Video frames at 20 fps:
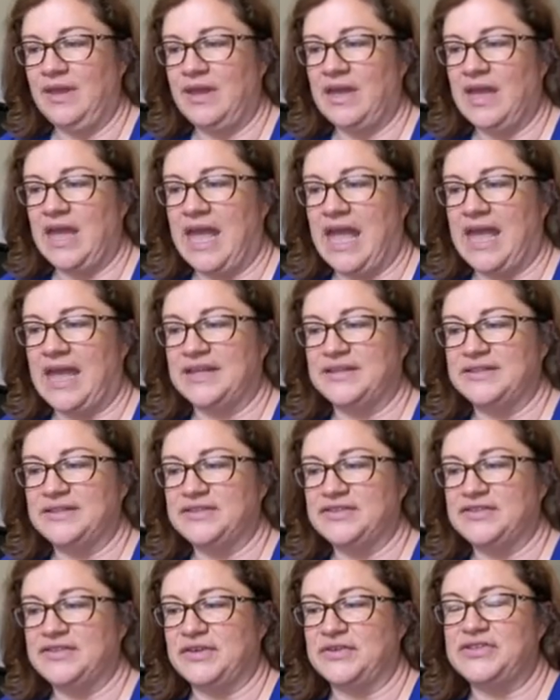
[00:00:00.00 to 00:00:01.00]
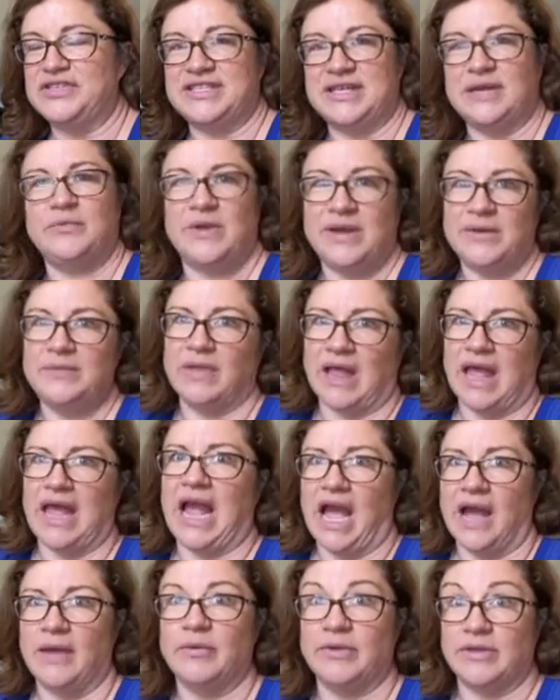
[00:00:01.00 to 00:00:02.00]
and so she said,
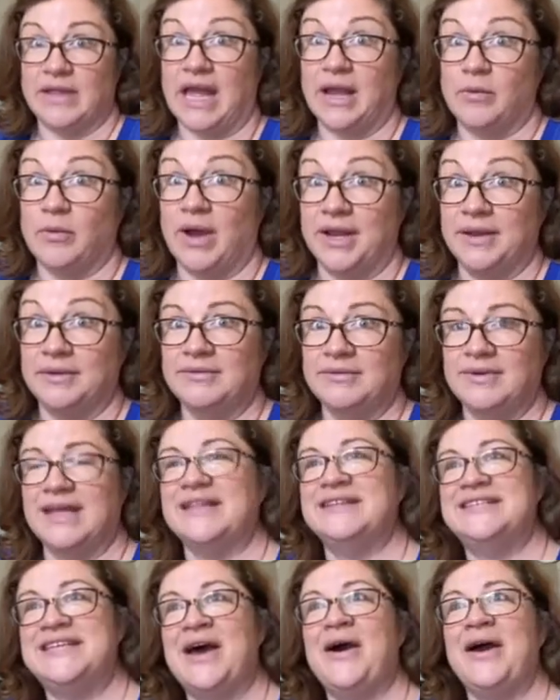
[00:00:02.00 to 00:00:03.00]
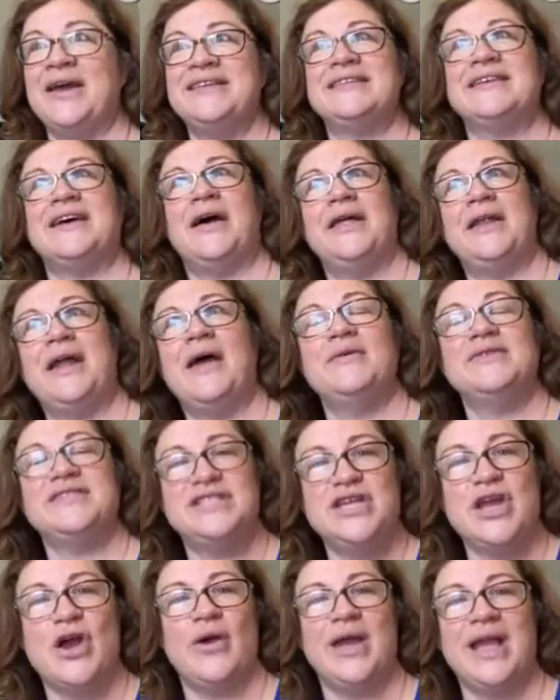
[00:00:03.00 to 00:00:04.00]
I would like one. And so
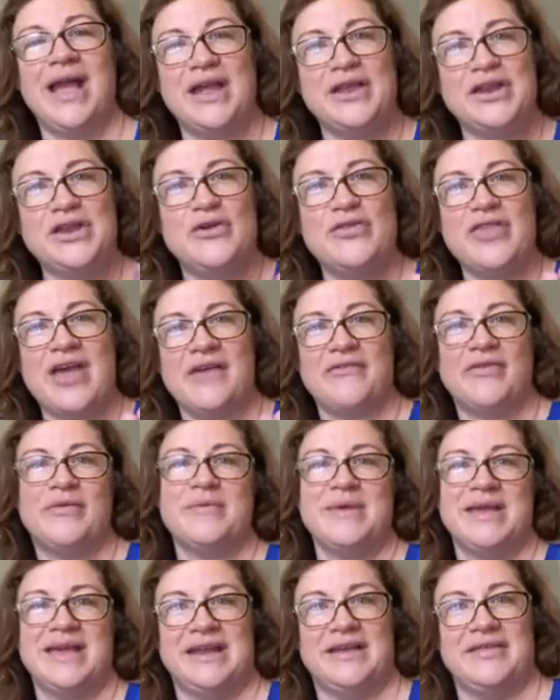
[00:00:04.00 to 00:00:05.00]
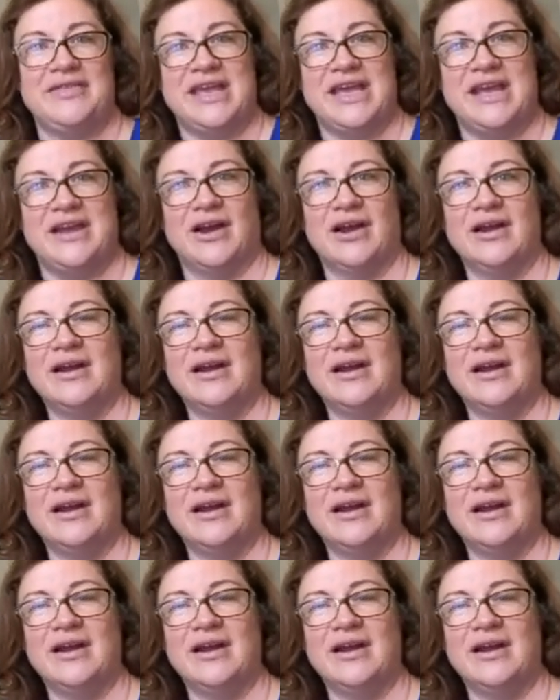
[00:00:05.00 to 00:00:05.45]
I knew that from the beginning of the year.